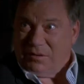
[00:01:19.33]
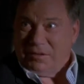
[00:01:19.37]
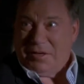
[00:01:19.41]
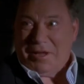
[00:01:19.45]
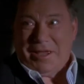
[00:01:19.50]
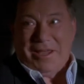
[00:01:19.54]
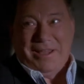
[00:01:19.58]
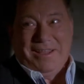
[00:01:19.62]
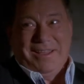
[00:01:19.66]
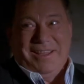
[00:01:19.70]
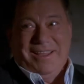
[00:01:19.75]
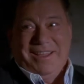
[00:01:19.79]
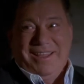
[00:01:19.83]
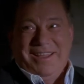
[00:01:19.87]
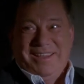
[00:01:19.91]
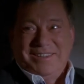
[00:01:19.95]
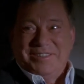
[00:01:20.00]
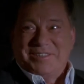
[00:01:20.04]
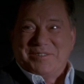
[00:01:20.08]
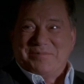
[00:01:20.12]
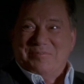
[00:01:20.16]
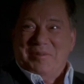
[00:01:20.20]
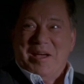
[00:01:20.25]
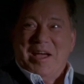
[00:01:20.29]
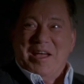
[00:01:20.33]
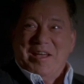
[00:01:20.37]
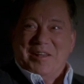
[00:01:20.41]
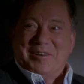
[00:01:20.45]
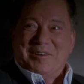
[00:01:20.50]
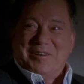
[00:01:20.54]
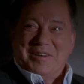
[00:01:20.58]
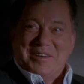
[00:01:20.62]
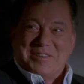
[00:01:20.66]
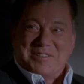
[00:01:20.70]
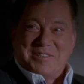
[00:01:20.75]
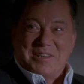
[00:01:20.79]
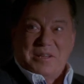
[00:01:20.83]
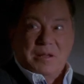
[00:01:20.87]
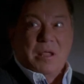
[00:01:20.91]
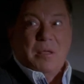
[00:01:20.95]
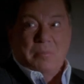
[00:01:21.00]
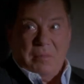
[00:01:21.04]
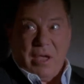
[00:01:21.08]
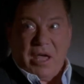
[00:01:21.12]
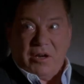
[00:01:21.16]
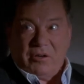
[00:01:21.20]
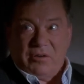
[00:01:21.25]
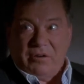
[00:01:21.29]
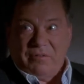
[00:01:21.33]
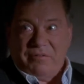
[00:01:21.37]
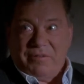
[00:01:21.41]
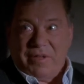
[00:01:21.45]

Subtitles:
I smiled and I said, "Matter of